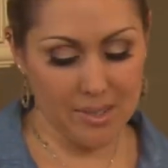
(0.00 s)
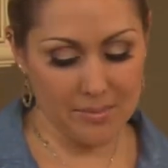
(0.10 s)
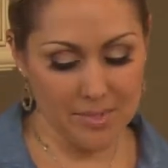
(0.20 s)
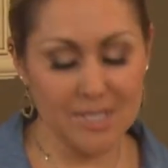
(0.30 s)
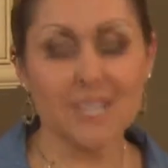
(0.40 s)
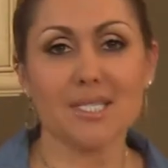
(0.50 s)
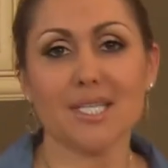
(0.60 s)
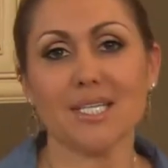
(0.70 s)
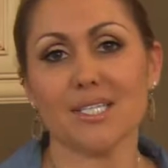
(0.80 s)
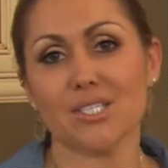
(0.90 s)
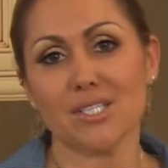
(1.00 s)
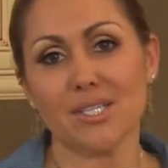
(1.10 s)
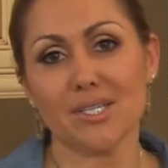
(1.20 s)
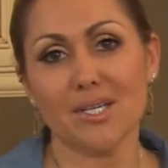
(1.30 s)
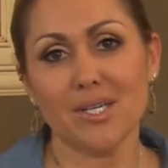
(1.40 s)
this is the dish
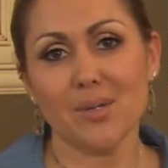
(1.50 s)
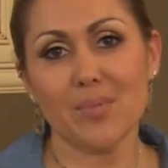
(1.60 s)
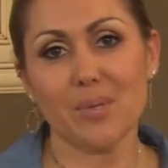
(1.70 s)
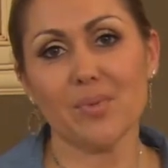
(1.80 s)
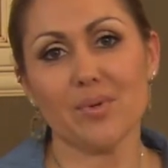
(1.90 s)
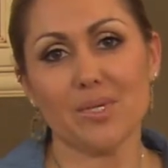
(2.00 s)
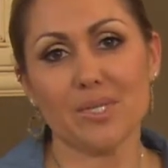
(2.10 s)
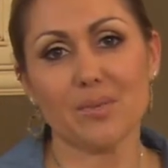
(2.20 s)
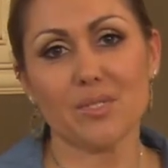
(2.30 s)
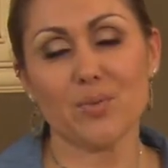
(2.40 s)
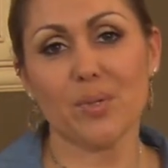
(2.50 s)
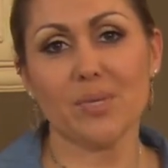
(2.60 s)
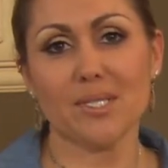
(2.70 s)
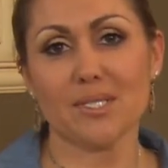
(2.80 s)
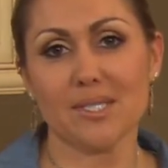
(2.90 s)
that people in a sweet
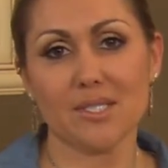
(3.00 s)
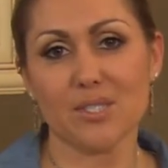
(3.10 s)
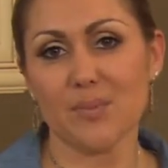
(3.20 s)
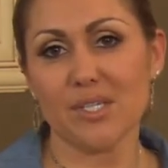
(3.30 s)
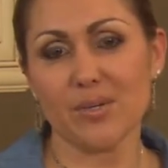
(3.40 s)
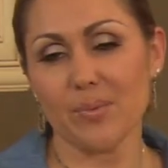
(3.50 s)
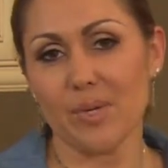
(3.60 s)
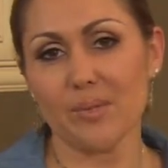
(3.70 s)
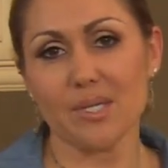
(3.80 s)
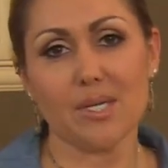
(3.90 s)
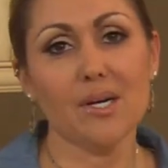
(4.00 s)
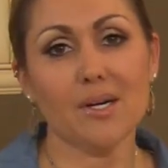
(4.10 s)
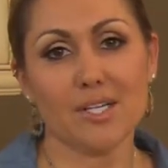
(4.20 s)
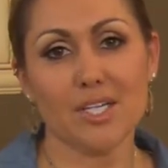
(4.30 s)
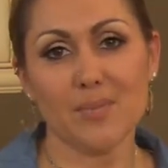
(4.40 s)
place like the Dominican Republic
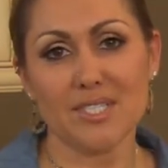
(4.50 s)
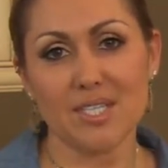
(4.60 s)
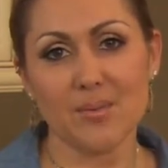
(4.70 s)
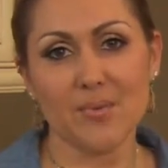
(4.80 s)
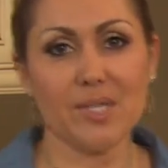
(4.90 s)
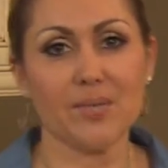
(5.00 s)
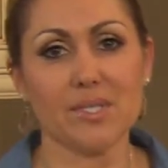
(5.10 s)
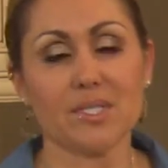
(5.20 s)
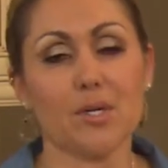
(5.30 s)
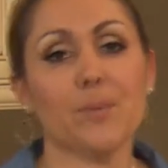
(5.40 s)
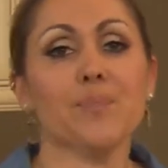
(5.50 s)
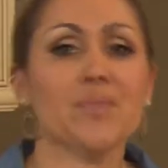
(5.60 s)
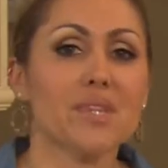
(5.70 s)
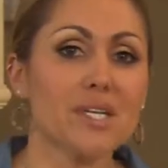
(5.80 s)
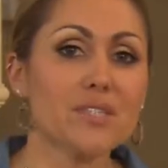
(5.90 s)
are going to be celebrating with. So
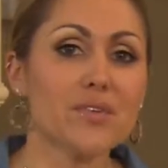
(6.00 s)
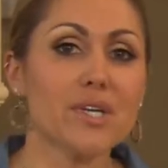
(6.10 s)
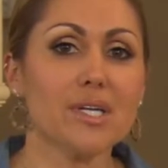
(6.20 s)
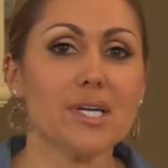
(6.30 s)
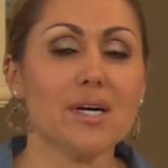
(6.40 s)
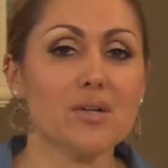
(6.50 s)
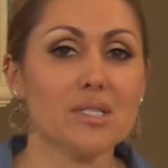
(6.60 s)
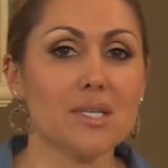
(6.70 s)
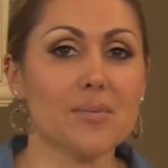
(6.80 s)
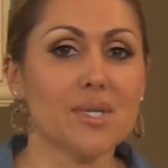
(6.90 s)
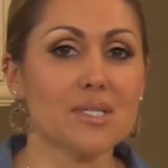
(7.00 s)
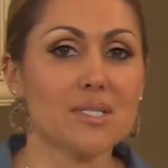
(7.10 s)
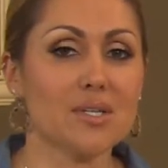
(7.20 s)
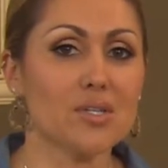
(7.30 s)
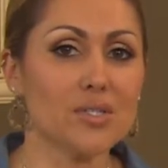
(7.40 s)
thanks for hanging out as I made the
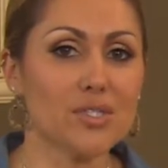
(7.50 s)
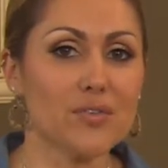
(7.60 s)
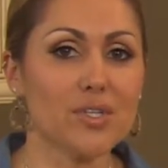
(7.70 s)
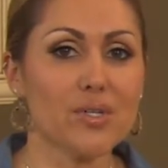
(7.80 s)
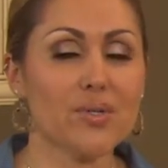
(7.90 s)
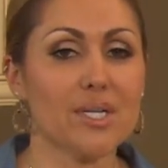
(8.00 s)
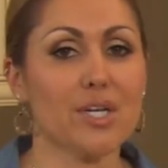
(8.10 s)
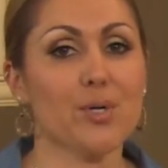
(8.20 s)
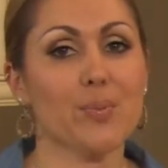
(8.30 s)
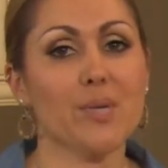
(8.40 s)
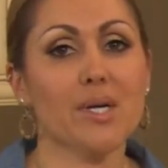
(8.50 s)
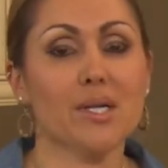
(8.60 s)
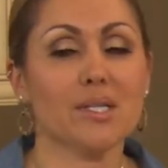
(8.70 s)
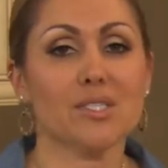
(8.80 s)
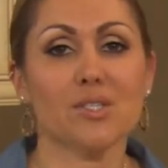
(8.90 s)
sancocho for you, and I hope
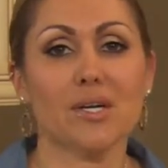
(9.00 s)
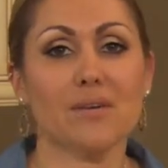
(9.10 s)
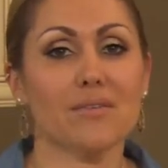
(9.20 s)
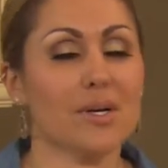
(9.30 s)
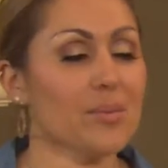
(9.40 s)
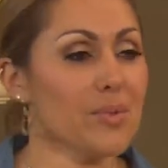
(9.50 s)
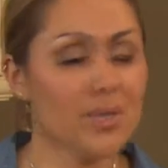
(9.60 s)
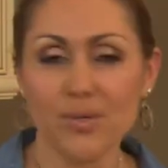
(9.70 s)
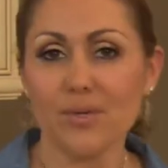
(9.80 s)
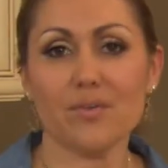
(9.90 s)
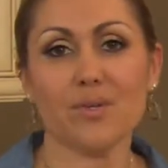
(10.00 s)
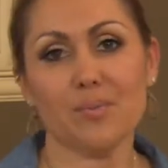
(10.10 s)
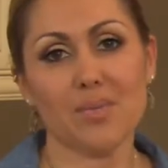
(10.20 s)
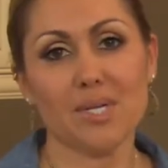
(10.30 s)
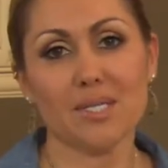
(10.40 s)
that you have a beautiful
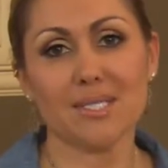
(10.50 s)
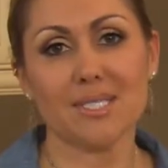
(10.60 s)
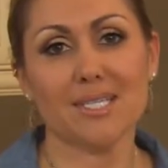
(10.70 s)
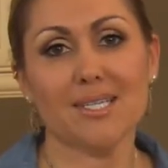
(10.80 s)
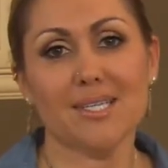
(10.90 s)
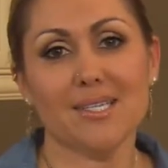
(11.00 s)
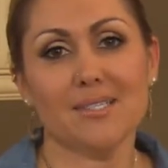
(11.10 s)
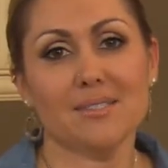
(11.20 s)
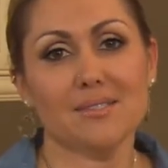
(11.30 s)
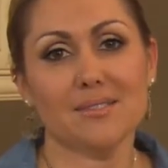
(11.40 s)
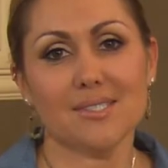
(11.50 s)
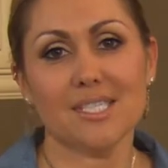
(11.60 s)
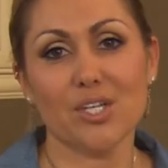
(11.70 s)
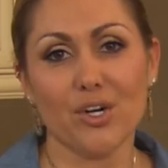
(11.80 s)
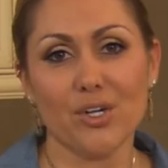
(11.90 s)
and blessed dinner.